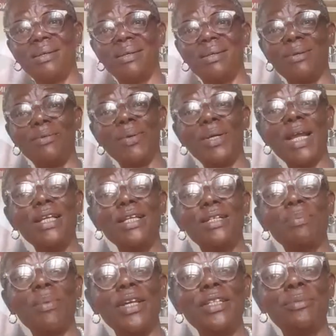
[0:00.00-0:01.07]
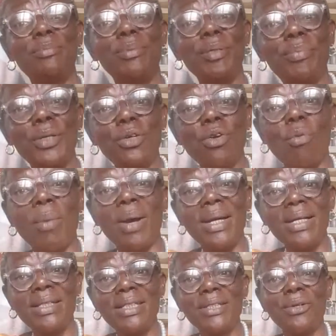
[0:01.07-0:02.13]
whether it's BP you're
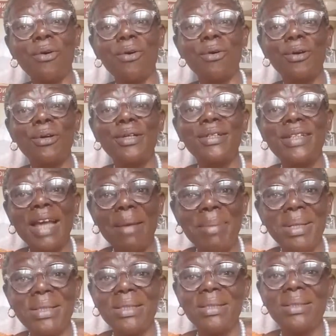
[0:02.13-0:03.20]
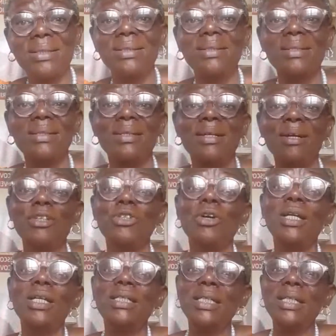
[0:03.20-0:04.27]
managing or diabetics, the
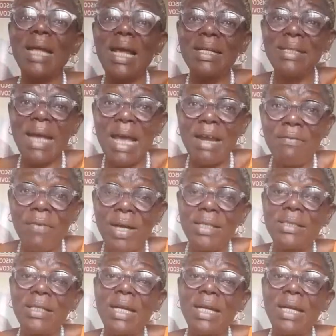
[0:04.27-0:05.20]
only thing I advise that